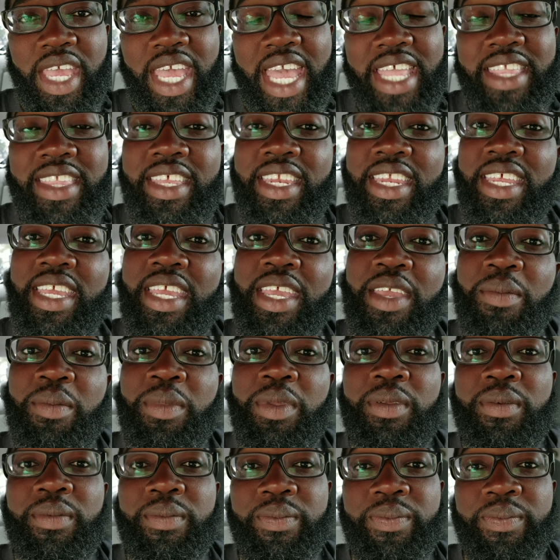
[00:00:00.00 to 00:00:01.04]
And then it hit
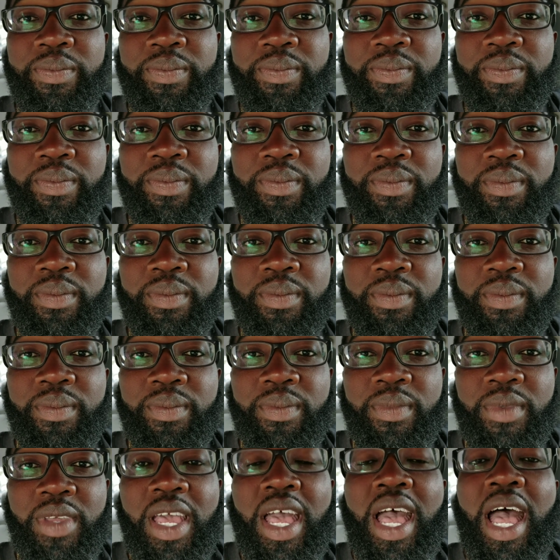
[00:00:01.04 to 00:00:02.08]
me.
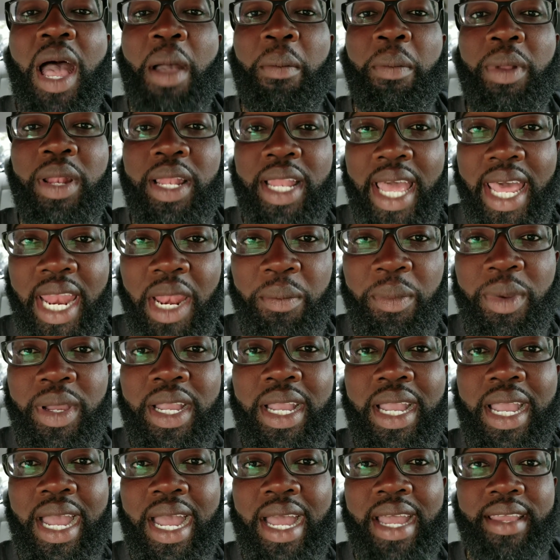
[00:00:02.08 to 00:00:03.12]
I'm glad I'm a
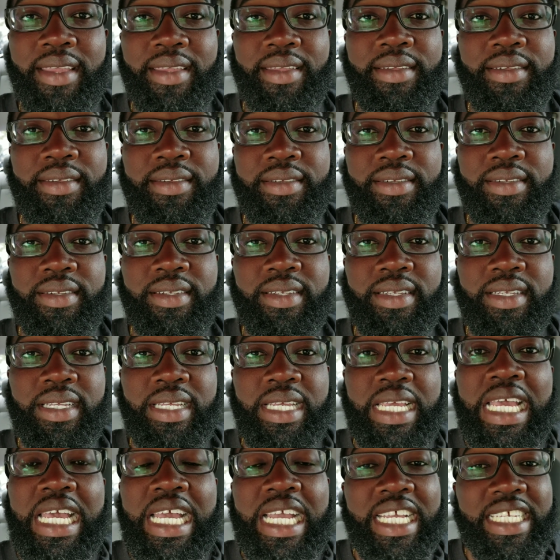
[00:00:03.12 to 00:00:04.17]
guy.
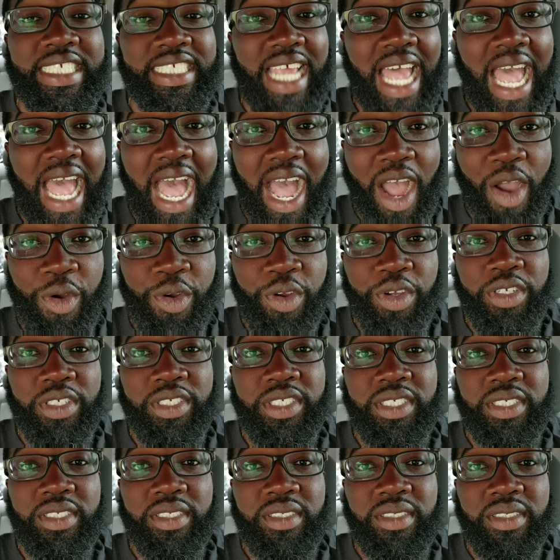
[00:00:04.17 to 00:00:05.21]
Because
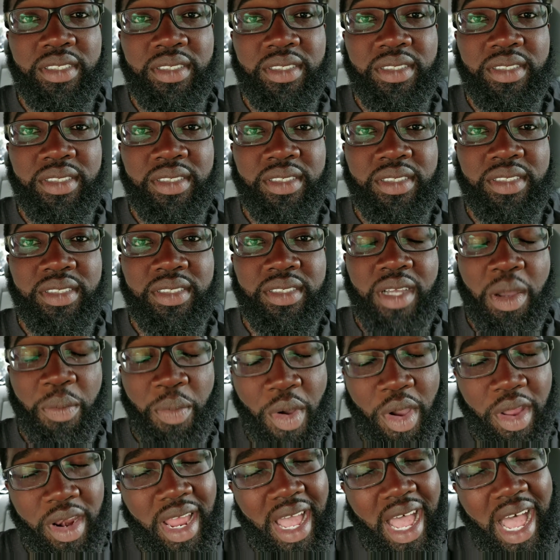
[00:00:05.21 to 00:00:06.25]
hours
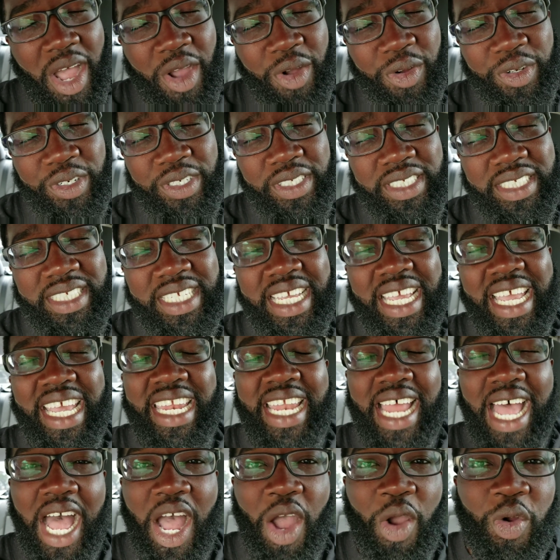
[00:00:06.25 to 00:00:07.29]
upon hours
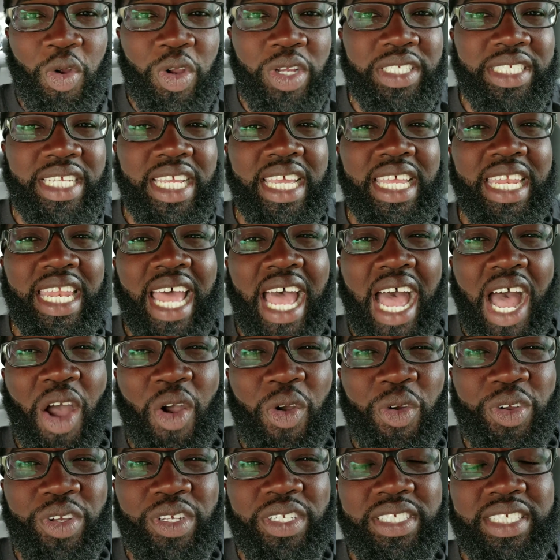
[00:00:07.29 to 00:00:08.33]
and hours and
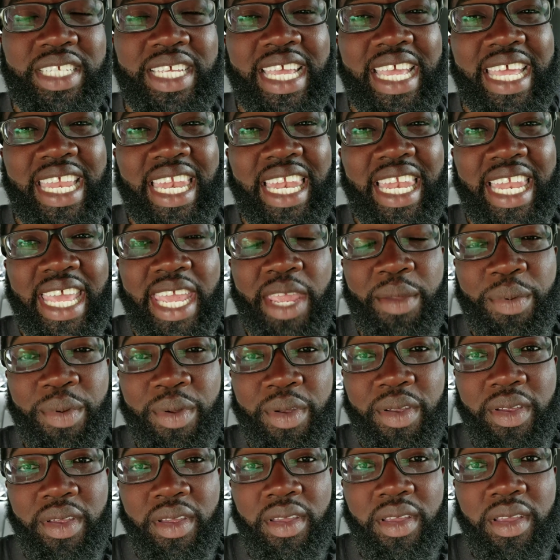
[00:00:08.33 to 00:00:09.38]
hours in
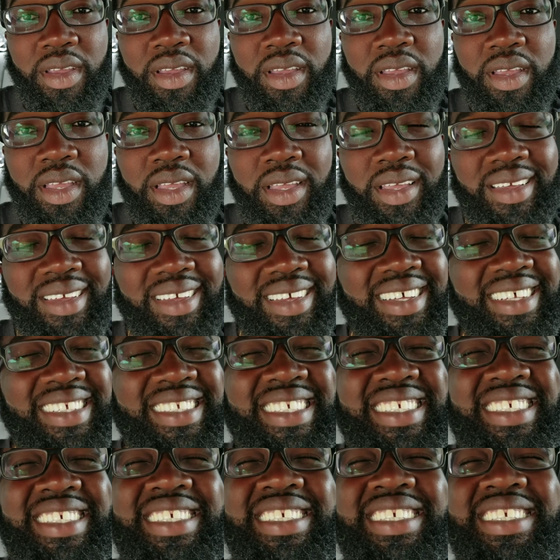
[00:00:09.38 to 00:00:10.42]
labor,
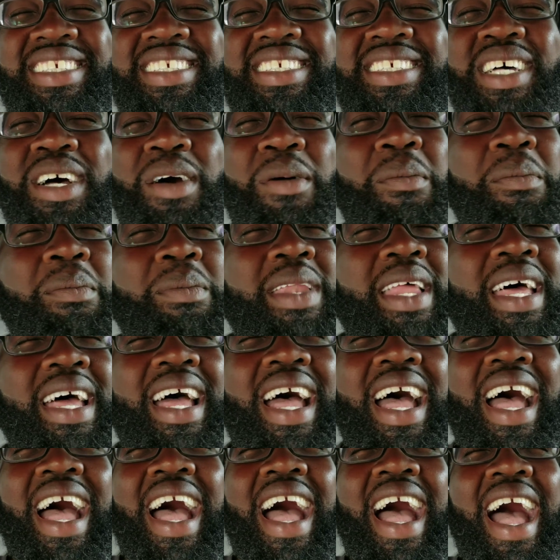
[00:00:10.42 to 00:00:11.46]
it's something
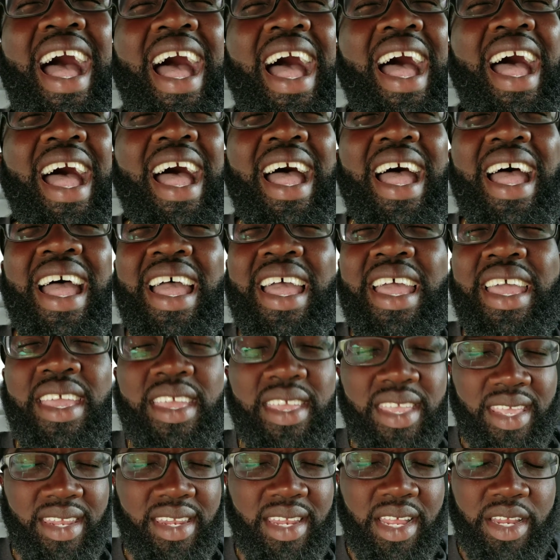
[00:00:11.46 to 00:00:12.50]
that
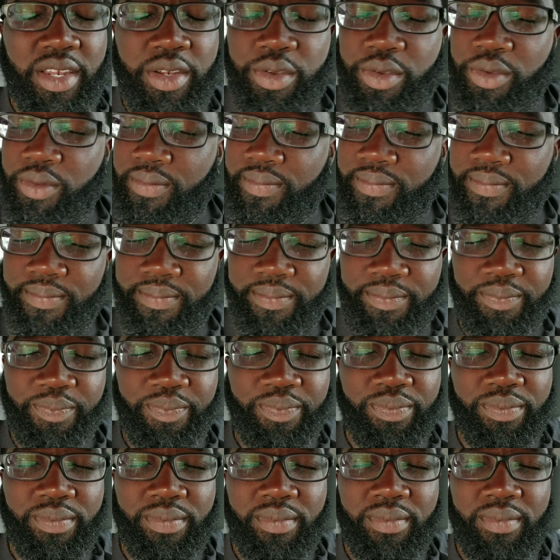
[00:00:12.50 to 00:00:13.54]
I cannot do.
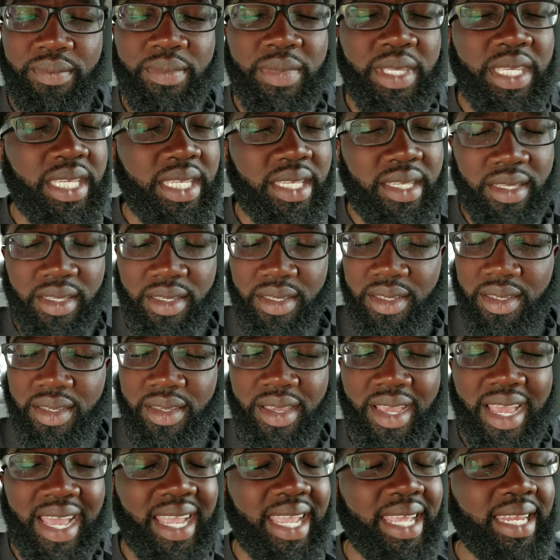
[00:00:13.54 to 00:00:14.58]
Me,
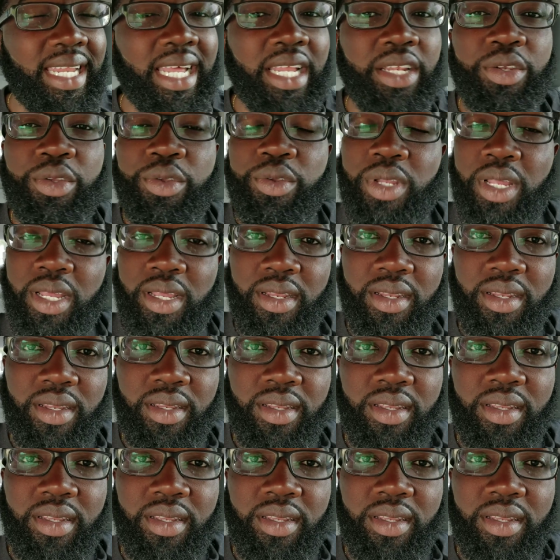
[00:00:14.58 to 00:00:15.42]
I cannot do that.